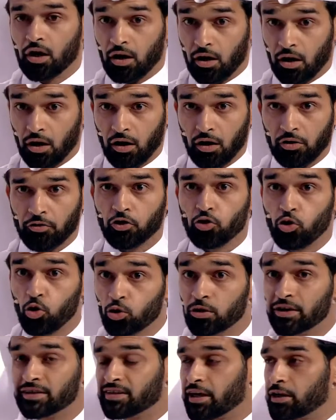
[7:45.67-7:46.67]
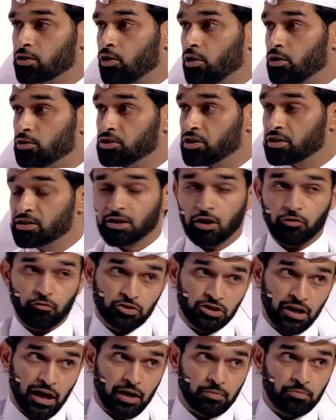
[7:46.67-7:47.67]
The cooling technology itself,
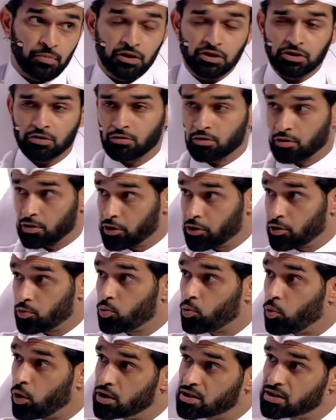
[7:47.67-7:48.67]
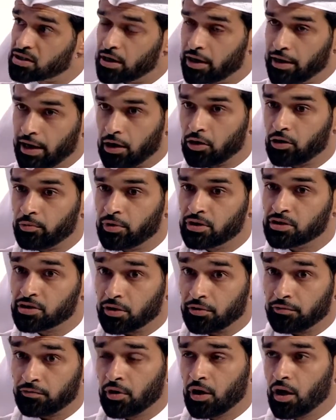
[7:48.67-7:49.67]
which I hadn't mentioned earlier, was an element
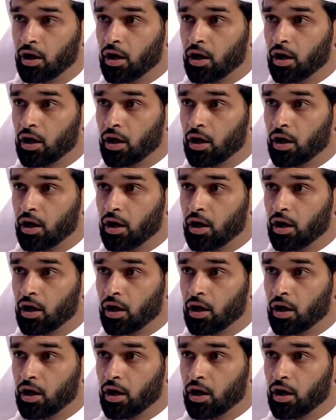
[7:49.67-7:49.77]
of,